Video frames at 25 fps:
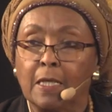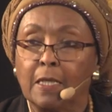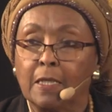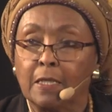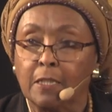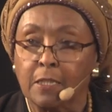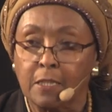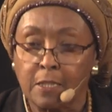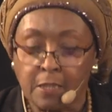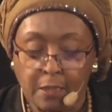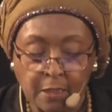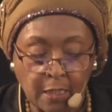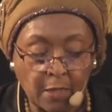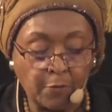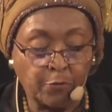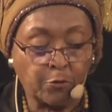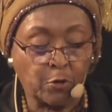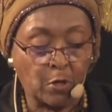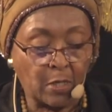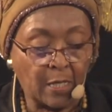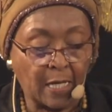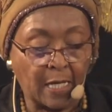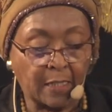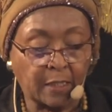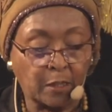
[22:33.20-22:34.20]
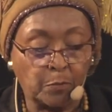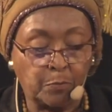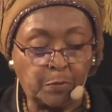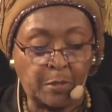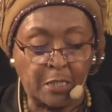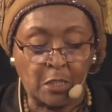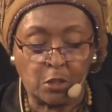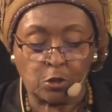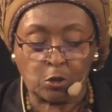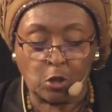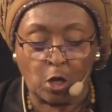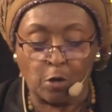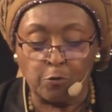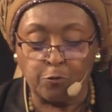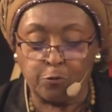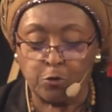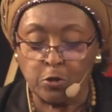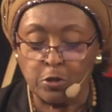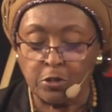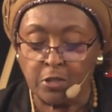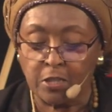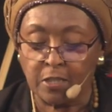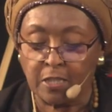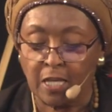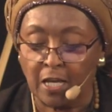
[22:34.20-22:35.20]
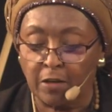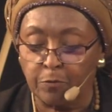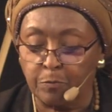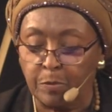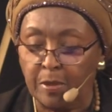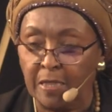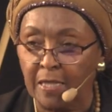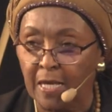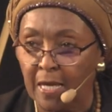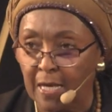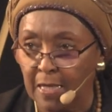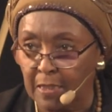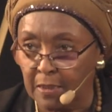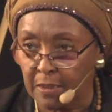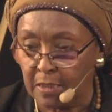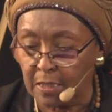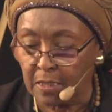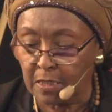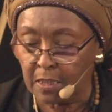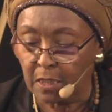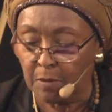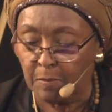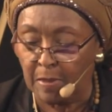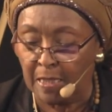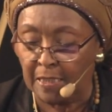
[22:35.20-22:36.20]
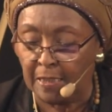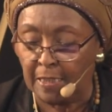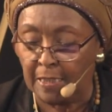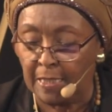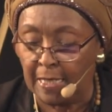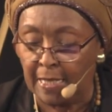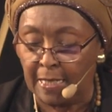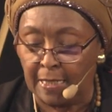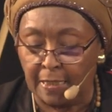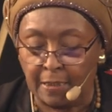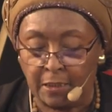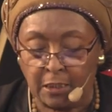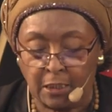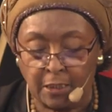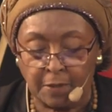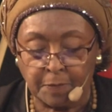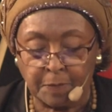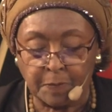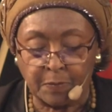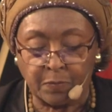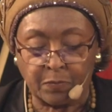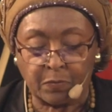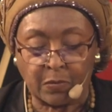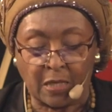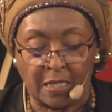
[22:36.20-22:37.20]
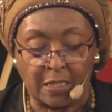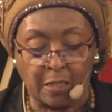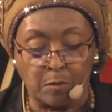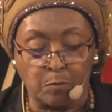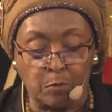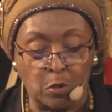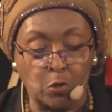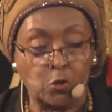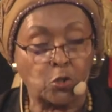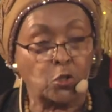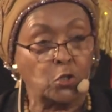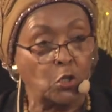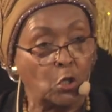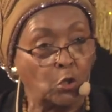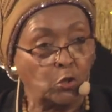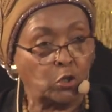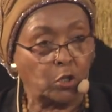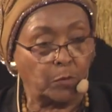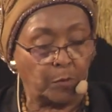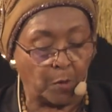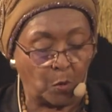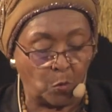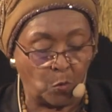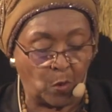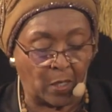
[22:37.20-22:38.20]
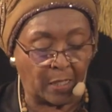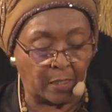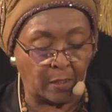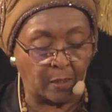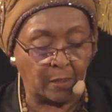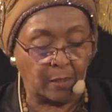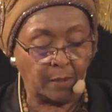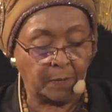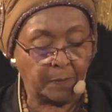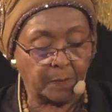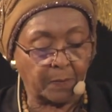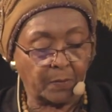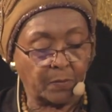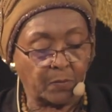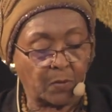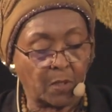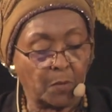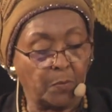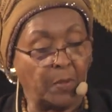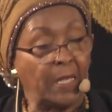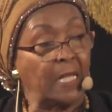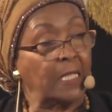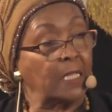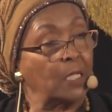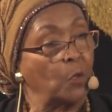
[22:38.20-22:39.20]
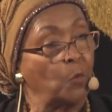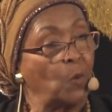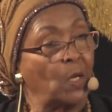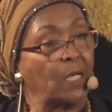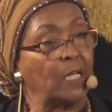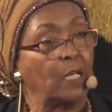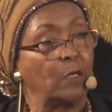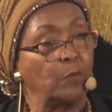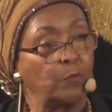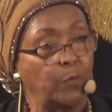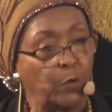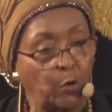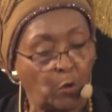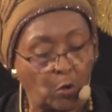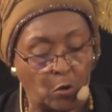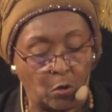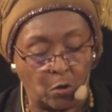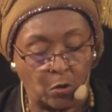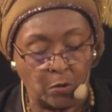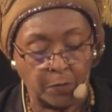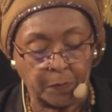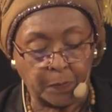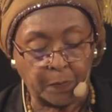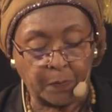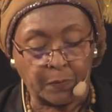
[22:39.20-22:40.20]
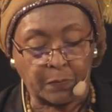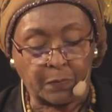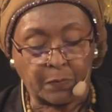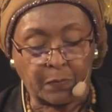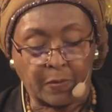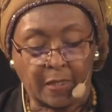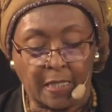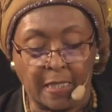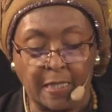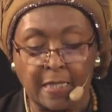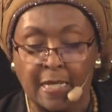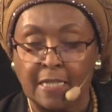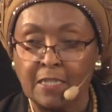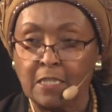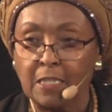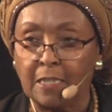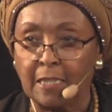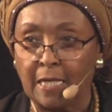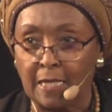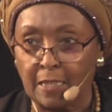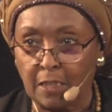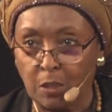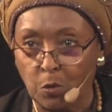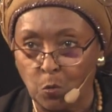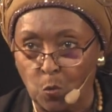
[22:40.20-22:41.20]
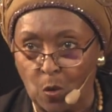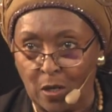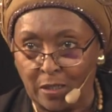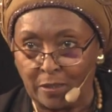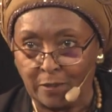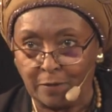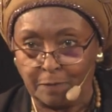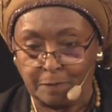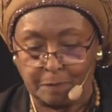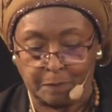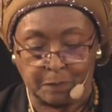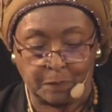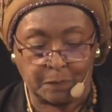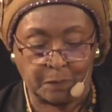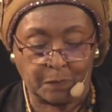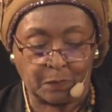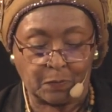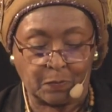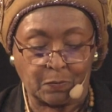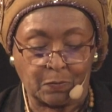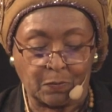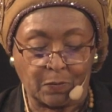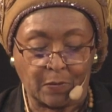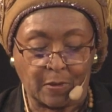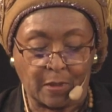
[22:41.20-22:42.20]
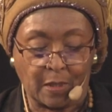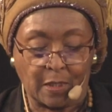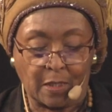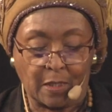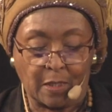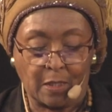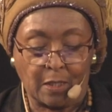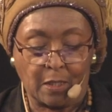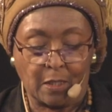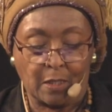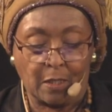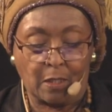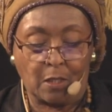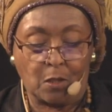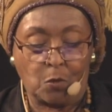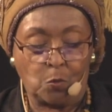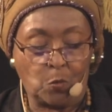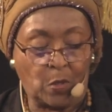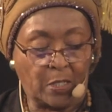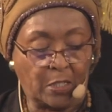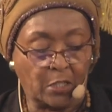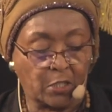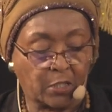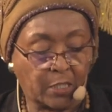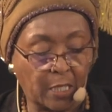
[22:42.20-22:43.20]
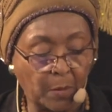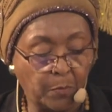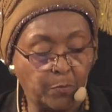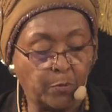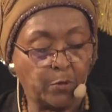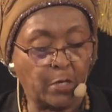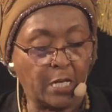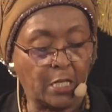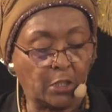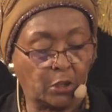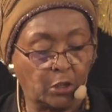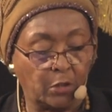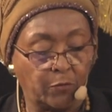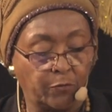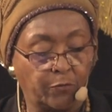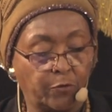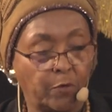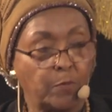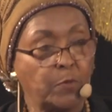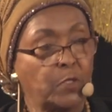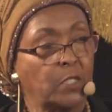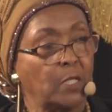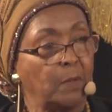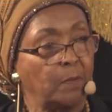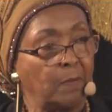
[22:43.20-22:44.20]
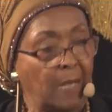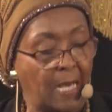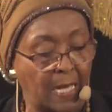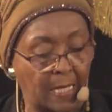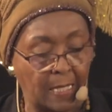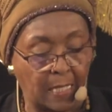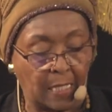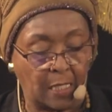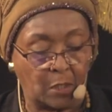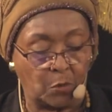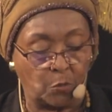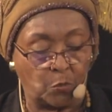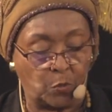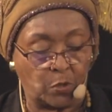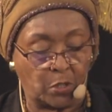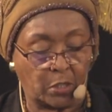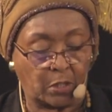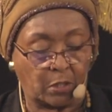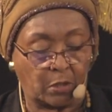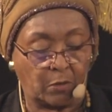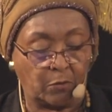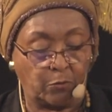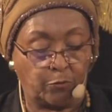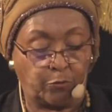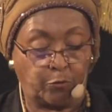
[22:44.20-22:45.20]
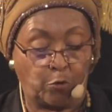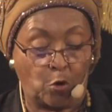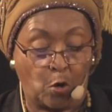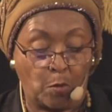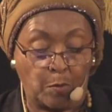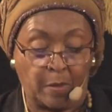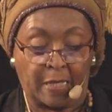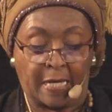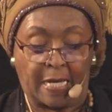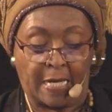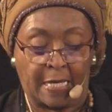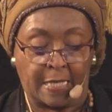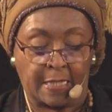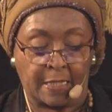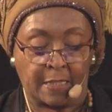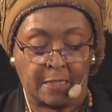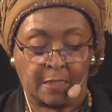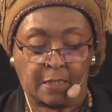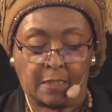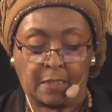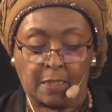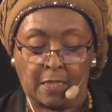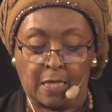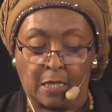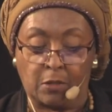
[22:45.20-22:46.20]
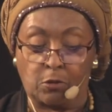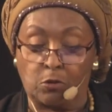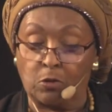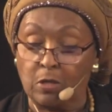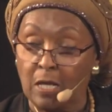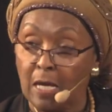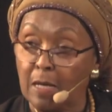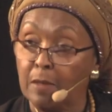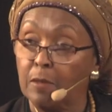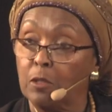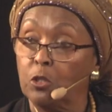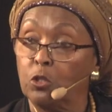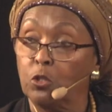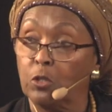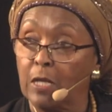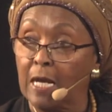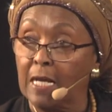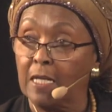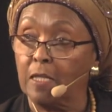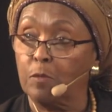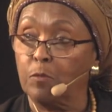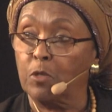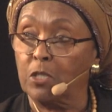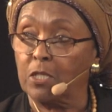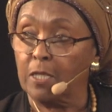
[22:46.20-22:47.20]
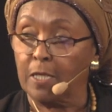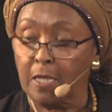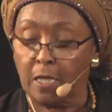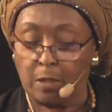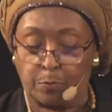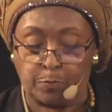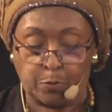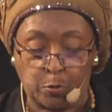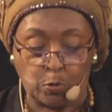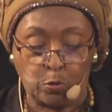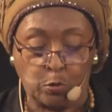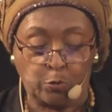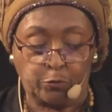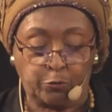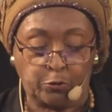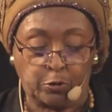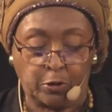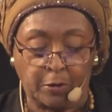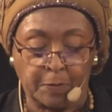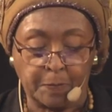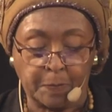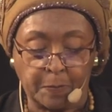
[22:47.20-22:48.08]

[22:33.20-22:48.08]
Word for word: Several other peace conferences have been held in Somaliland, and the most notable one being the one in Burao in 1991 when the separation from Somalia was formalized and unan unanimously approved,